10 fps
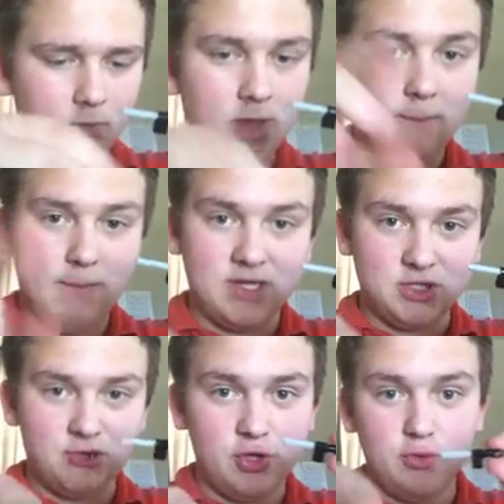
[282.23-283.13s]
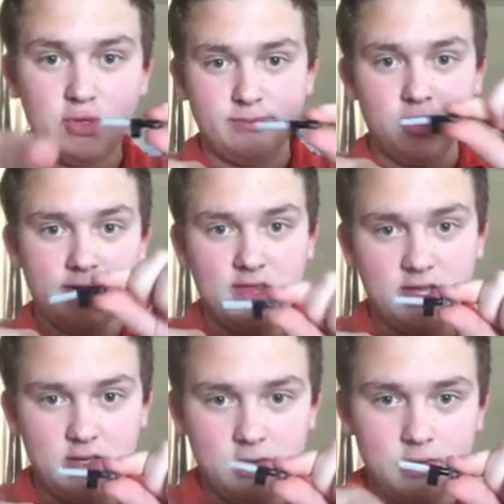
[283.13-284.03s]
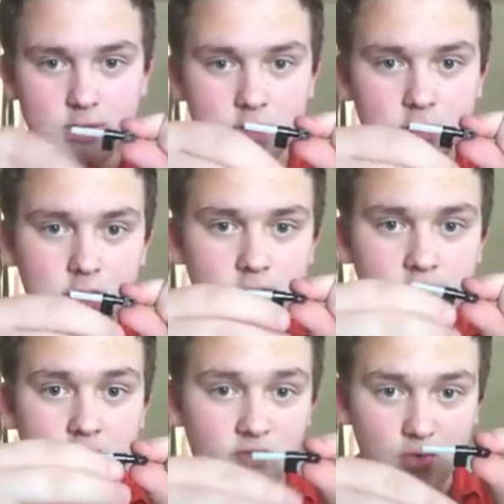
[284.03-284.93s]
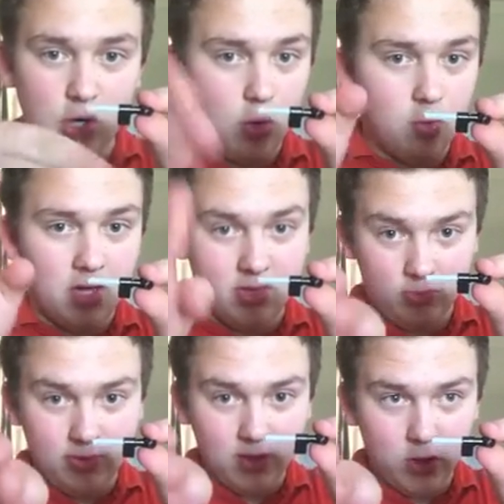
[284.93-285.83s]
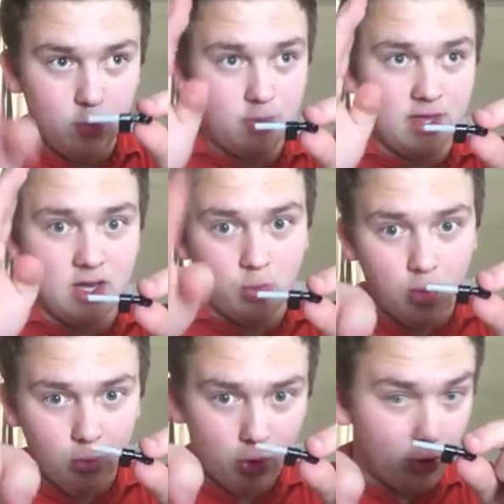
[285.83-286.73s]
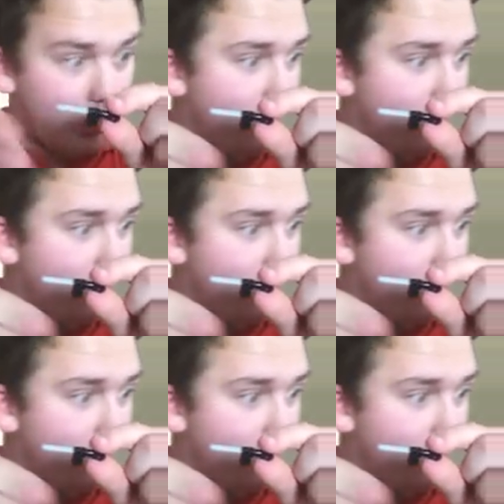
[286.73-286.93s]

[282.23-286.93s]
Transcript: Make sure you use the plus end. If you don't, it will be loose and it won't work.